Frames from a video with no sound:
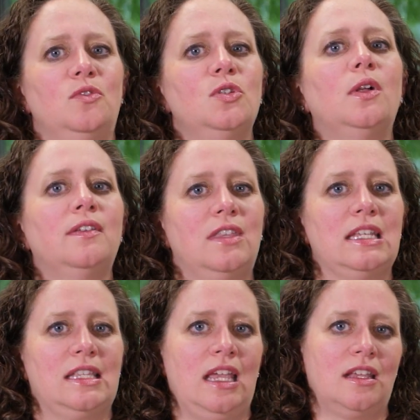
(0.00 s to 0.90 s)
do all of
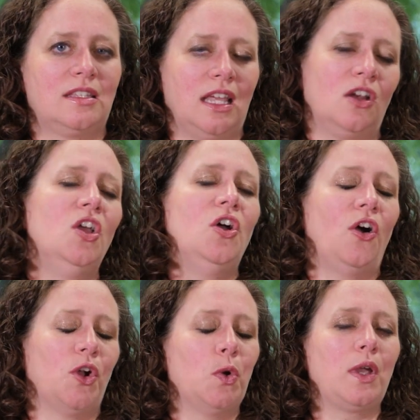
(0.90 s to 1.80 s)
these things that
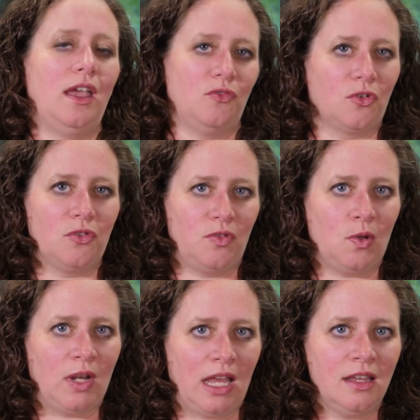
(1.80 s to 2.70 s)
are okay for a
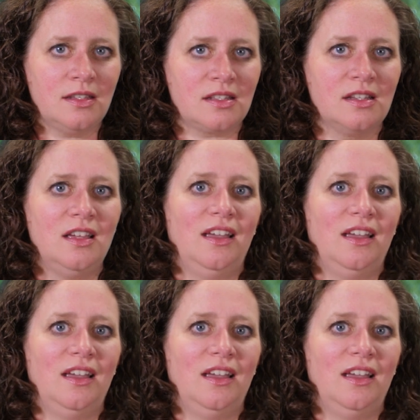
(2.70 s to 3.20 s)
few days.